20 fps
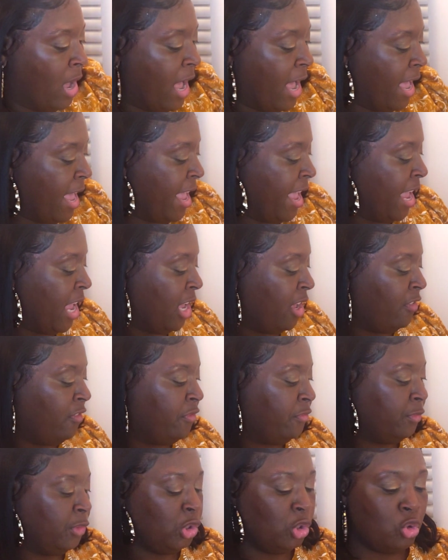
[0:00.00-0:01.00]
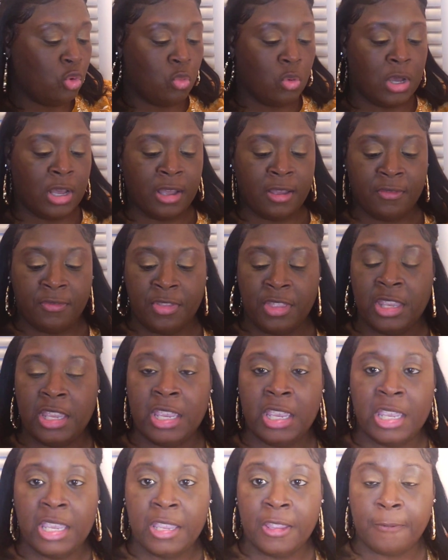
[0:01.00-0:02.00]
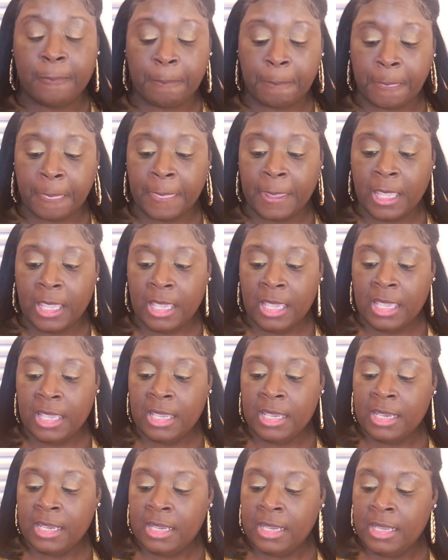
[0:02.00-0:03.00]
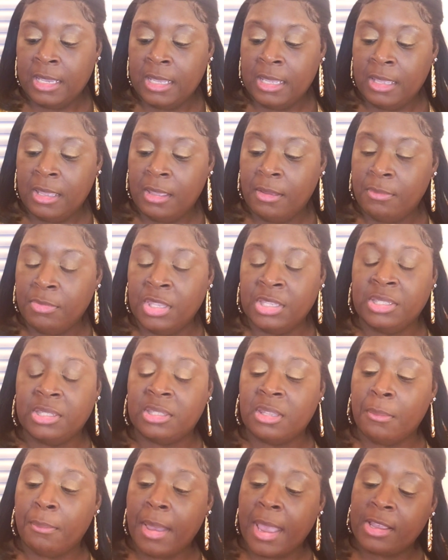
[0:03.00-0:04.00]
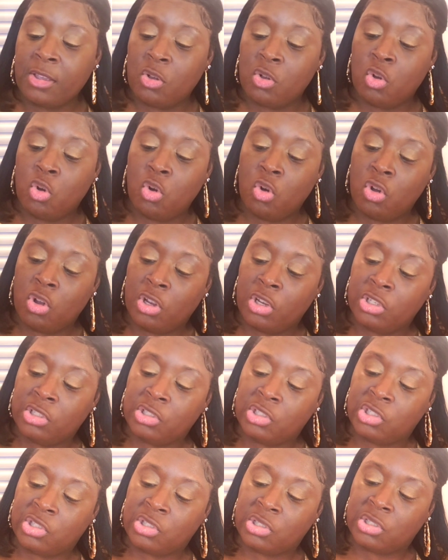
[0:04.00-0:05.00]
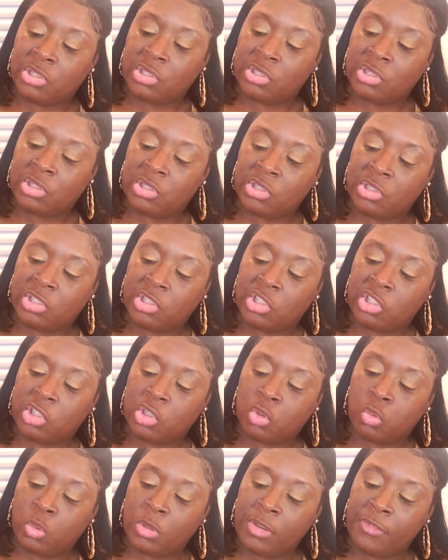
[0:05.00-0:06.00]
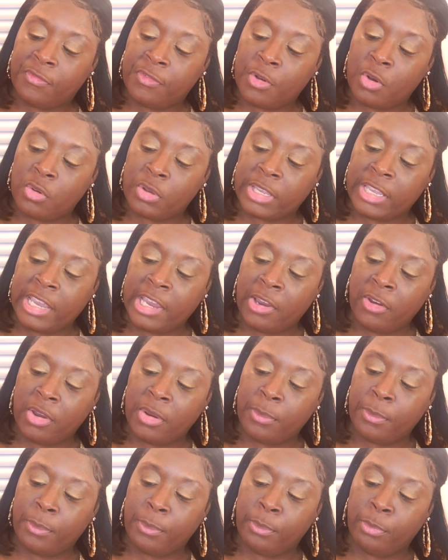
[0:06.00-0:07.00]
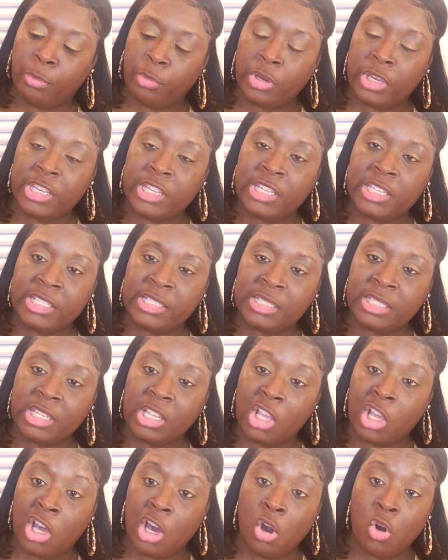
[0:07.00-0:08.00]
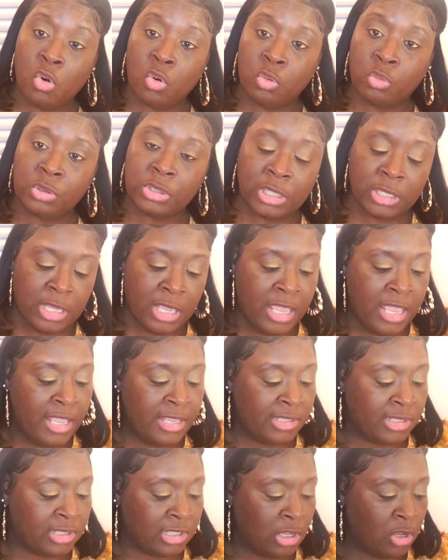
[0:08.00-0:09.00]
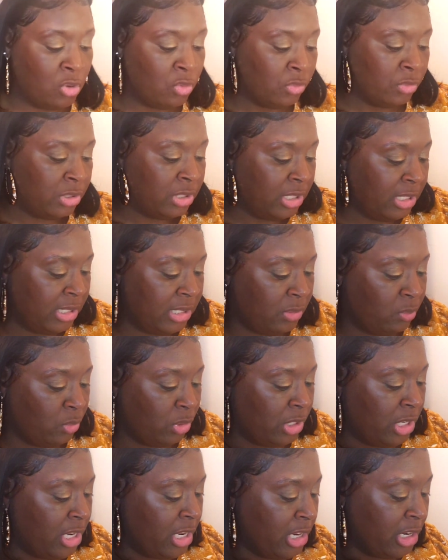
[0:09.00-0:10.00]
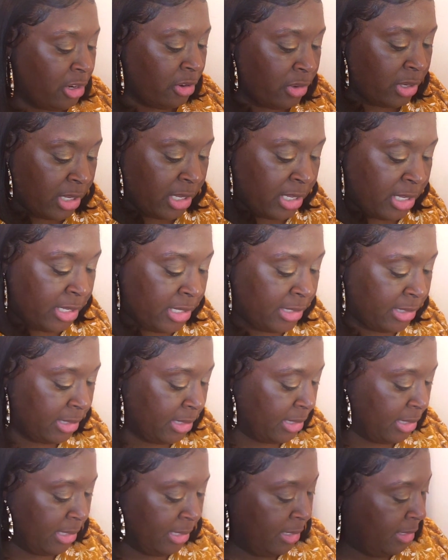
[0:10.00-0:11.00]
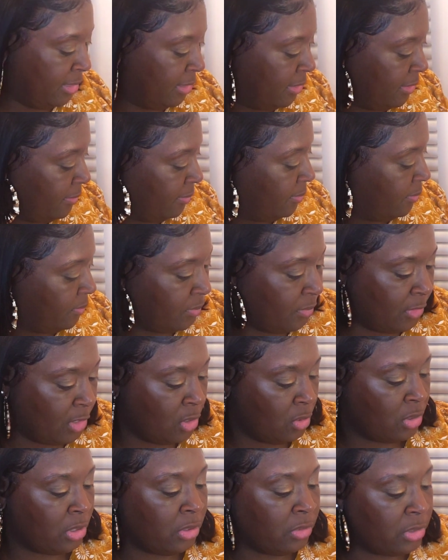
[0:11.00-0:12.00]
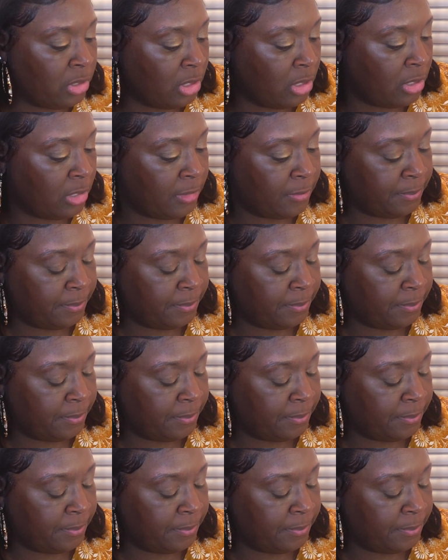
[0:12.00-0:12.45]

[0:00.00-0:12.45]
I have two of the. This is the Michael Kors 24 karat brilliant gold. So this one here is. Hold on, y'all.